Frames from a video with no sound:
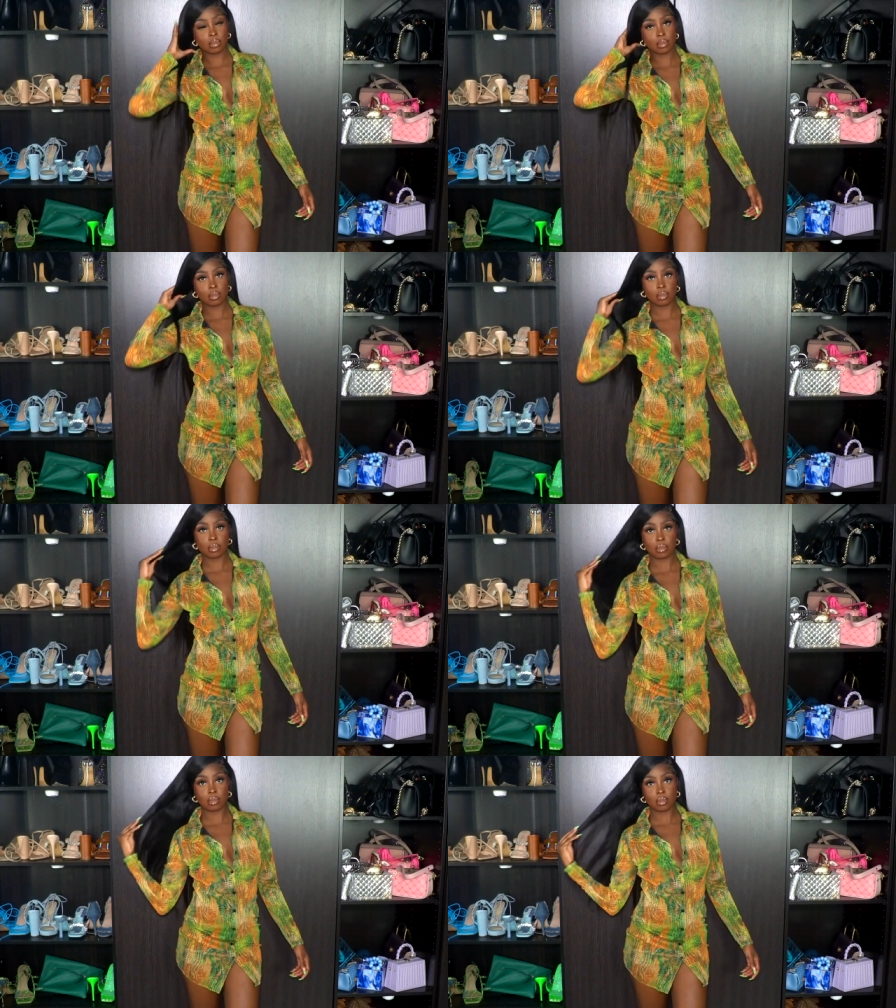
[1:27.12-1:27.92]
know how many times I'm
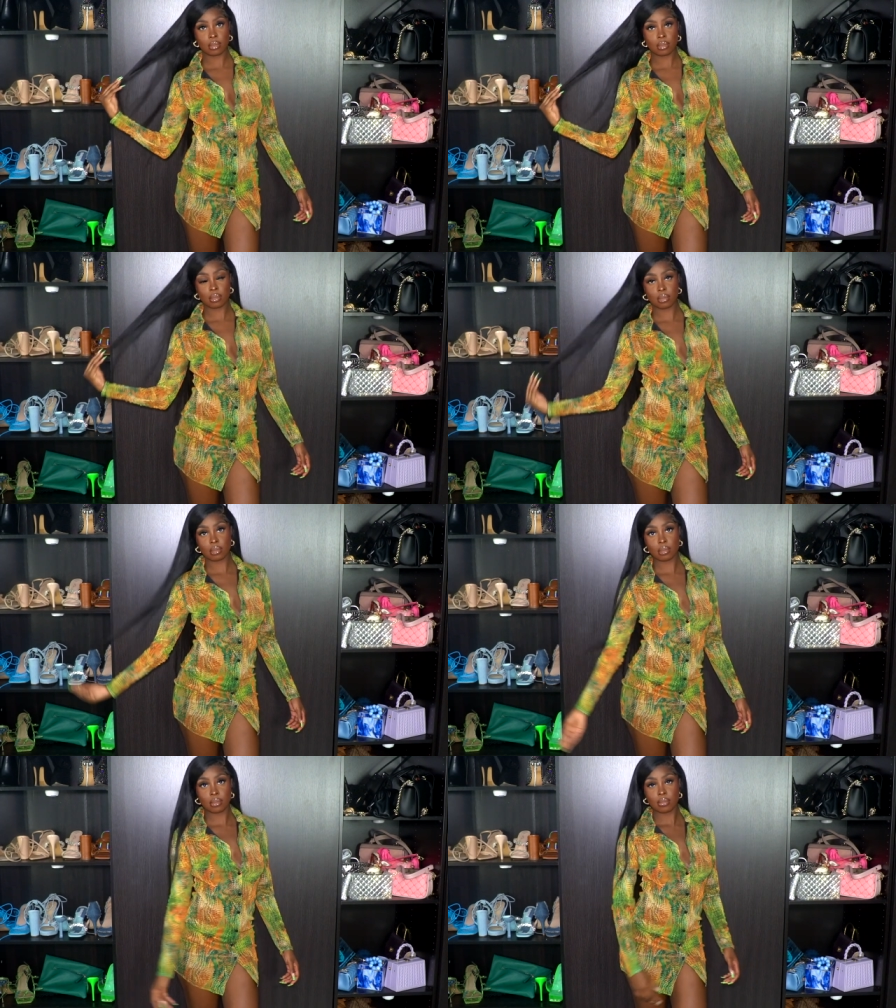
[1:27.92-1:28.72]
gonna say I love
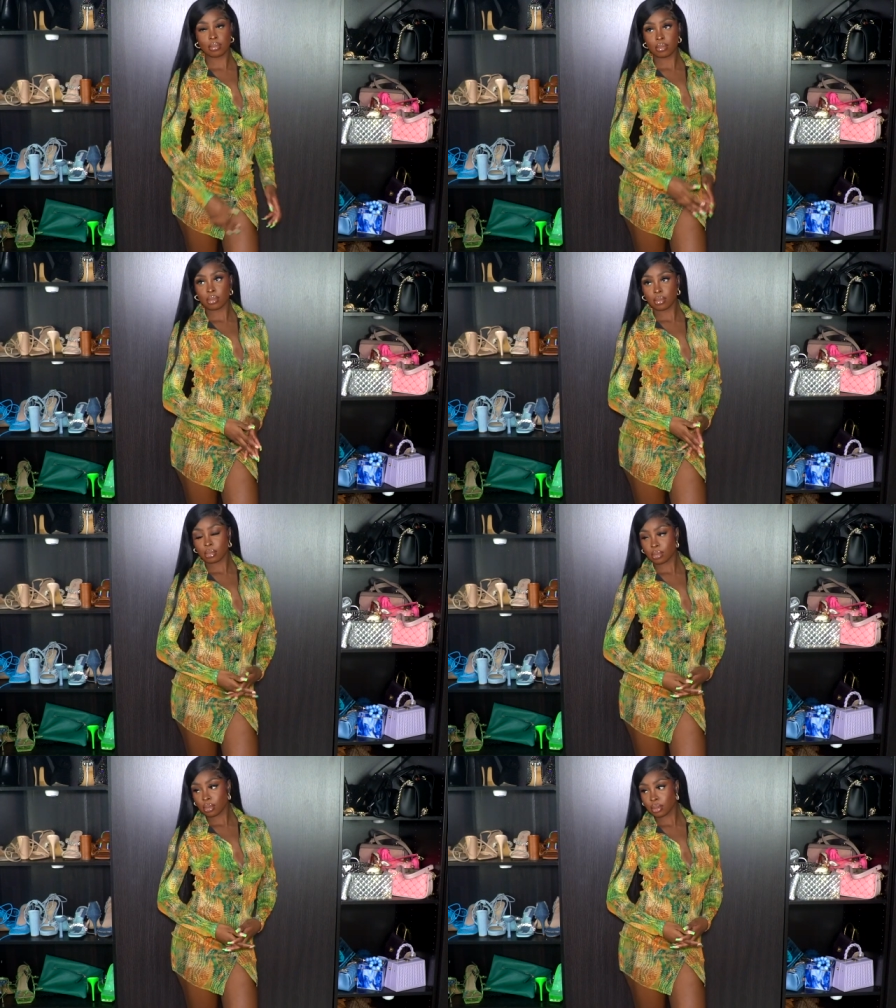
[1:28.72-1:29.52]
this, but
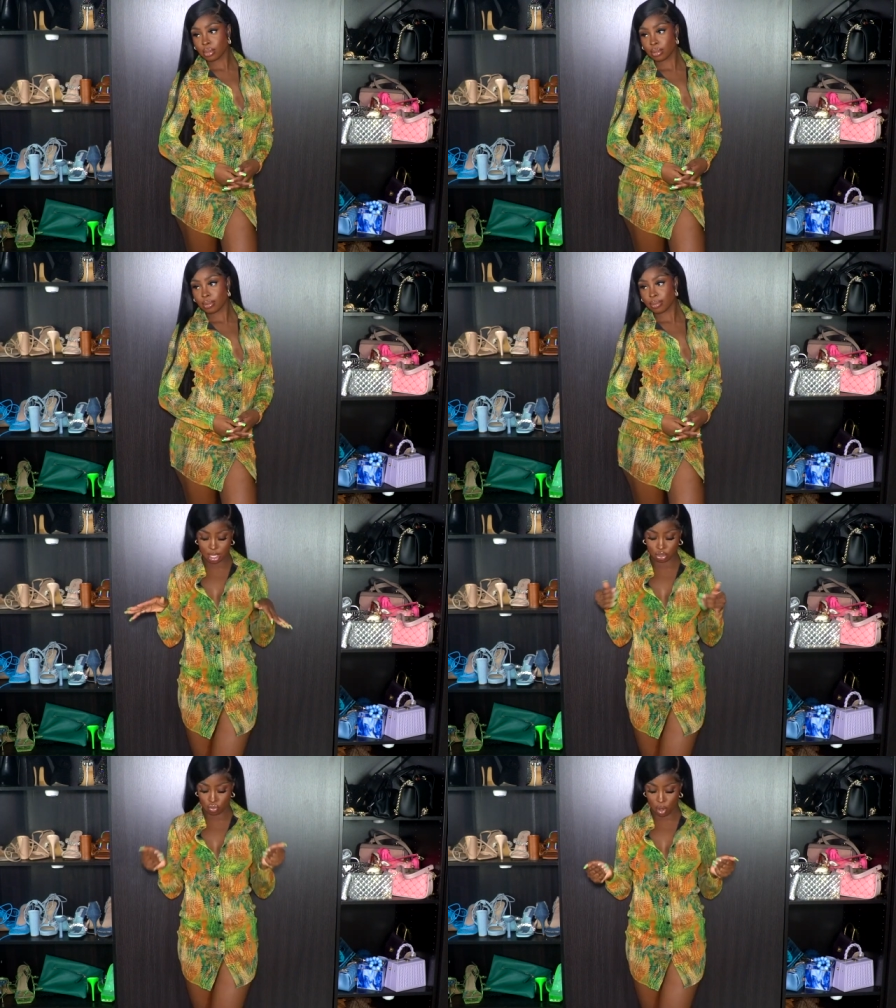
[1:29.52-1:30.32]
I love
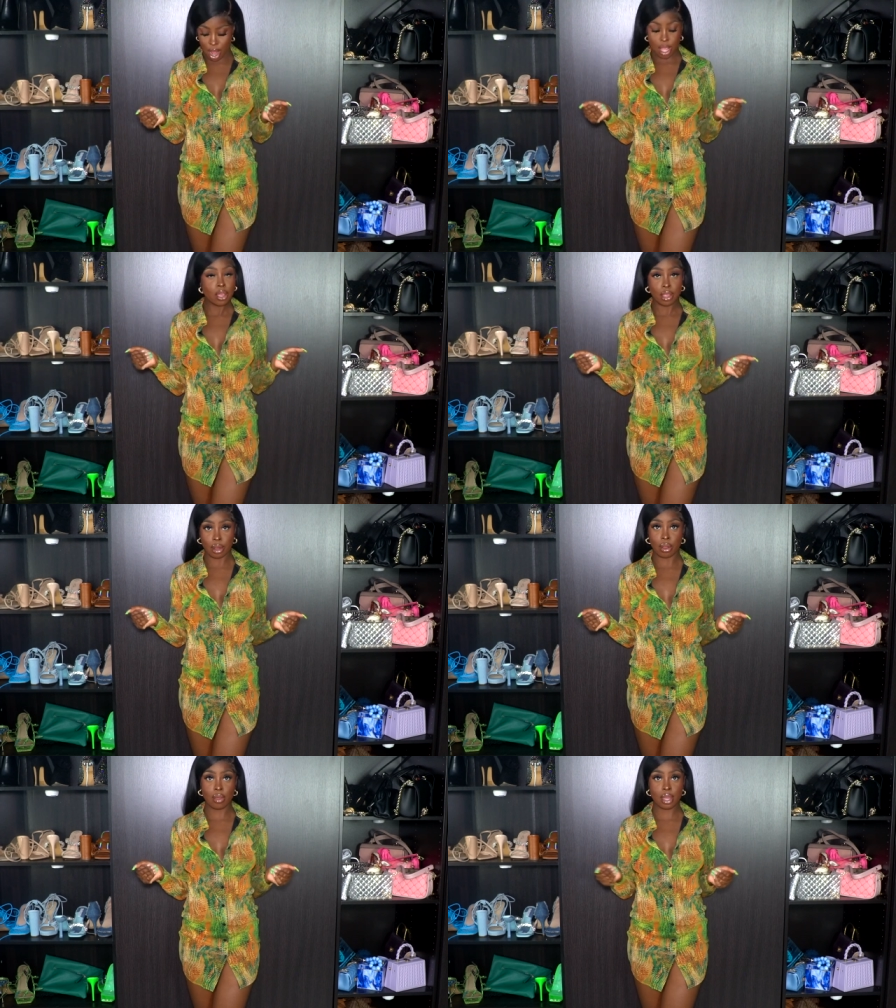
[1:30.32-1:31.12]
this right
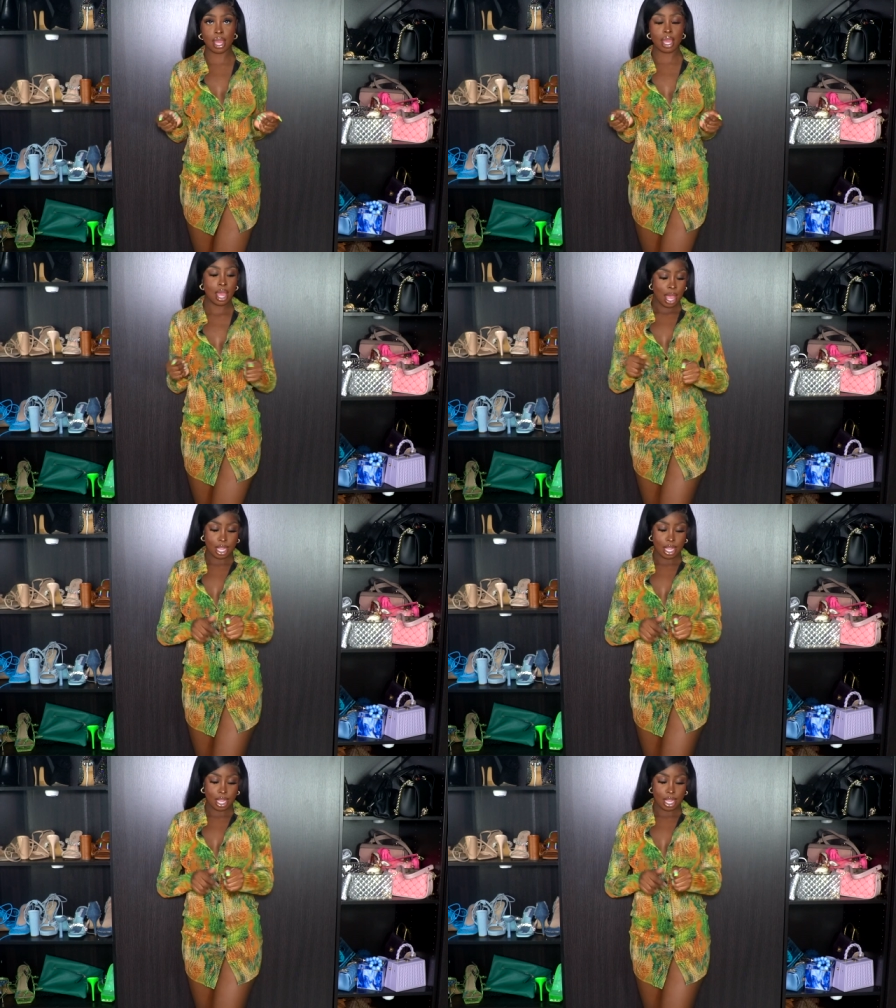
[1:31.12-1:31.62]
here, okay?